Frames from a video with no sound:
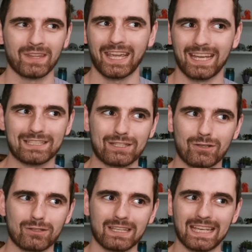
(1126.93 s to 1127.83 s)
And so
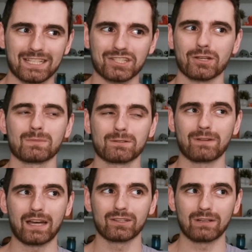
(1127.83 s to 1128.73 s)
you can get so much
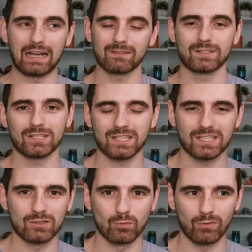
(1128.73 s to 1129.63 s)
value out of just
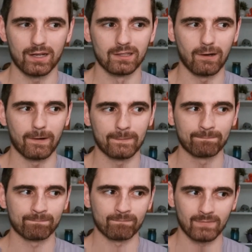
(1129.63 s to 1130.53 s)
this one card.
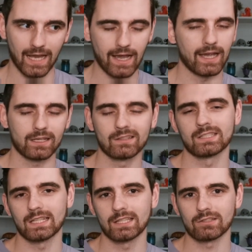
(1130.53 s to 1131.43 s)
I could
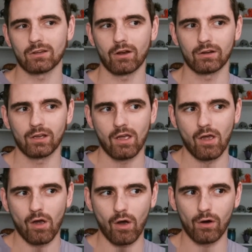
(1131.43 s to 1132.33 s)
see this card
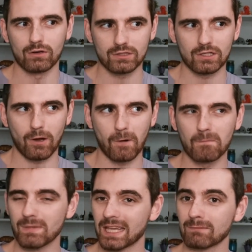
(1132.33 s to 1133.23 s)
also
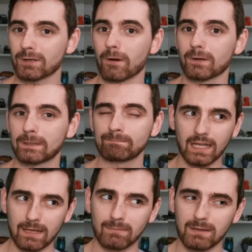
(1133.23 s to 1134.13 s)
being broken
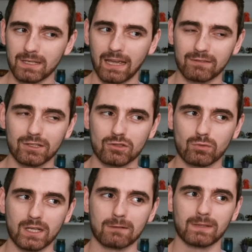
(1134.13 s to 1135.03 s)
and maybe having to
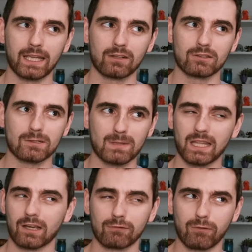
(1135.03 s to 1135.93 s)
tweak him later to be
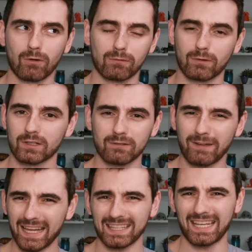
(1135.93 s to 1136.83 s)
like a 4/4. The
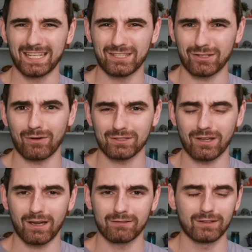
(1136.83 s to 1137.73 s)
fact that he starts
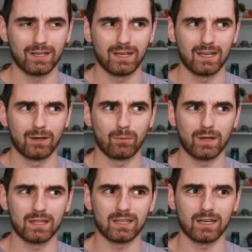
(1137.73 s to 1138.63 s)
off
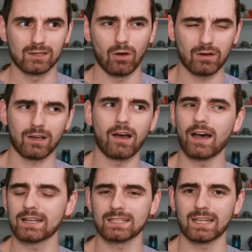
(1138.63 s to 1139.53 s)
with a lower
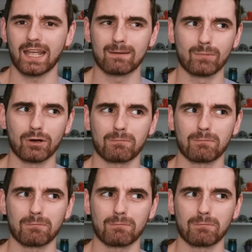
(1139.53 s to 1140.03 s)
cost and more